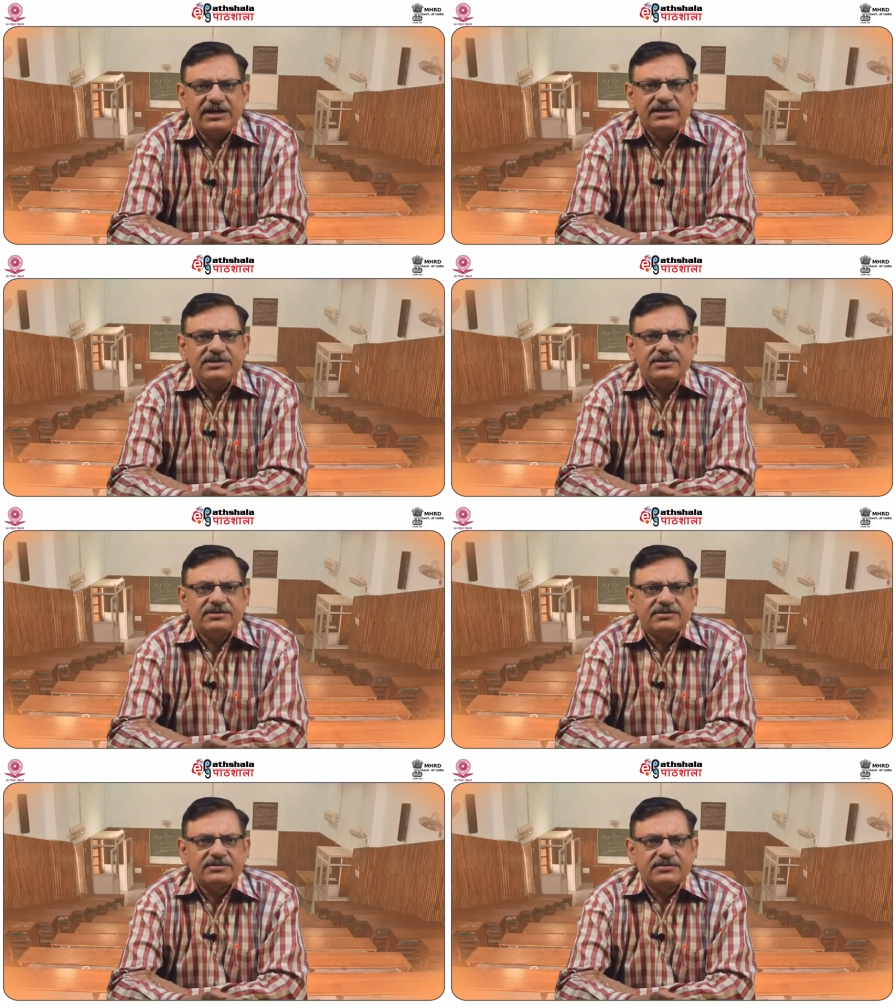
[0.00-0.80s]

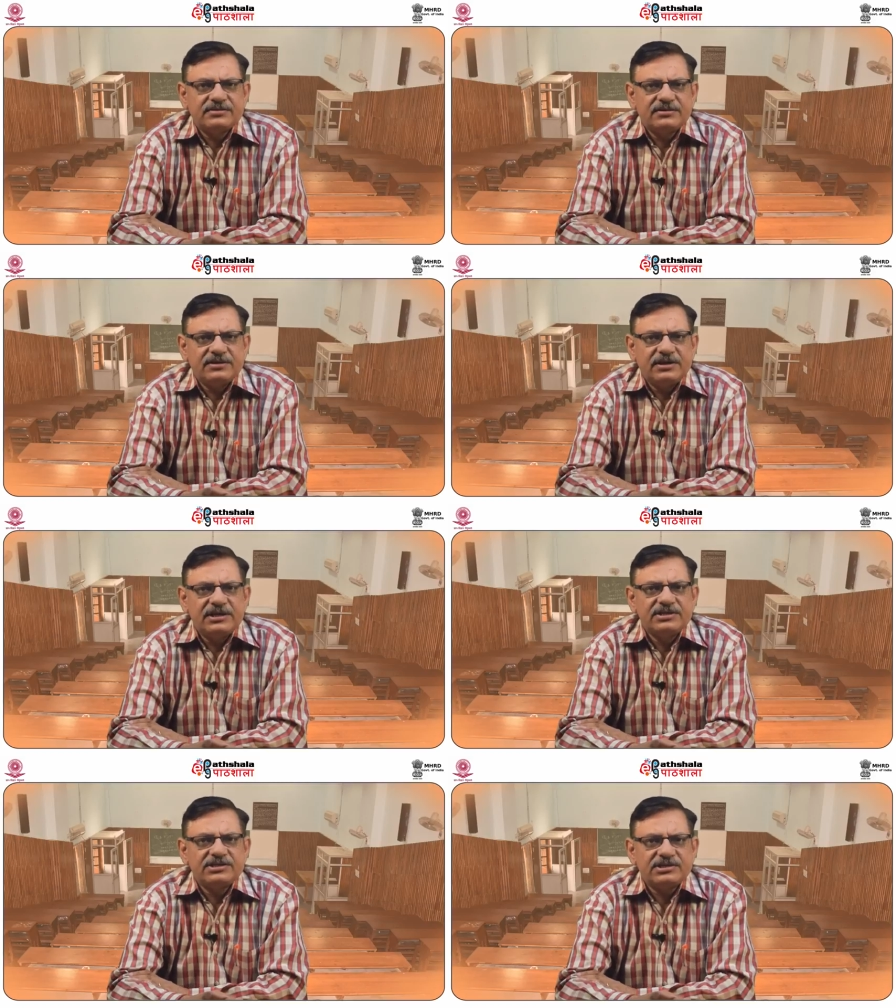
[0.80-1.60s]
arranged
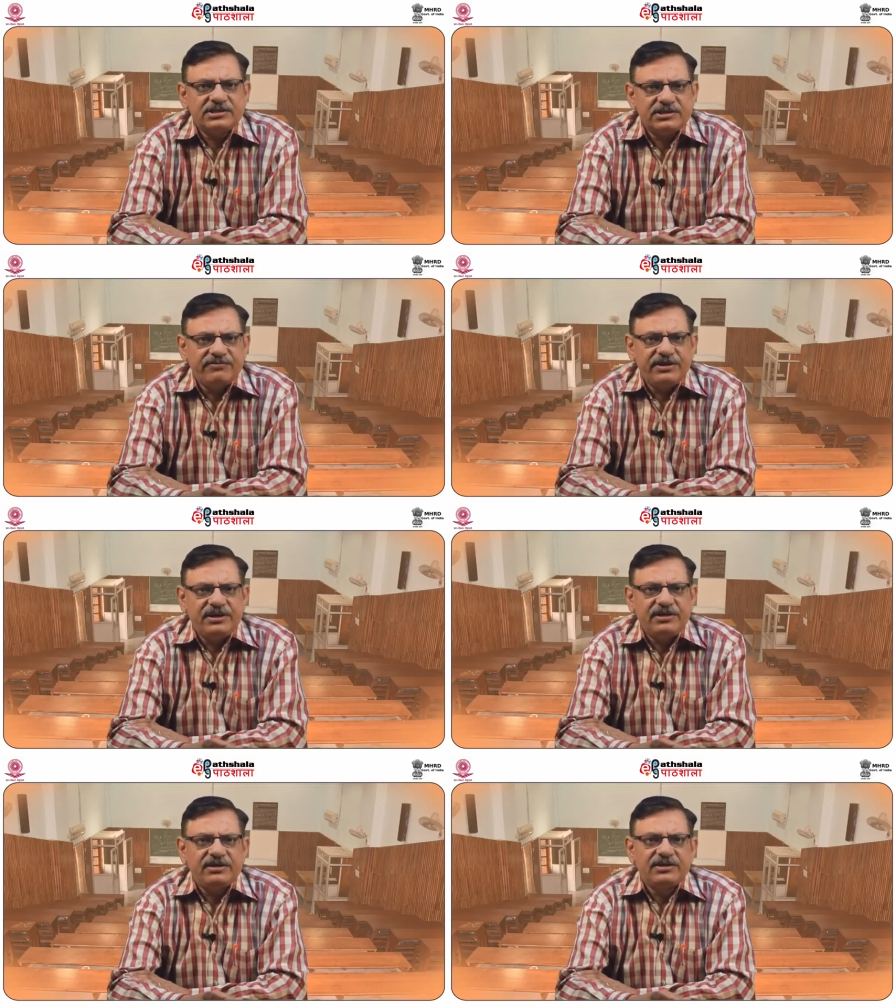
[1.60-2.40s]
in such a way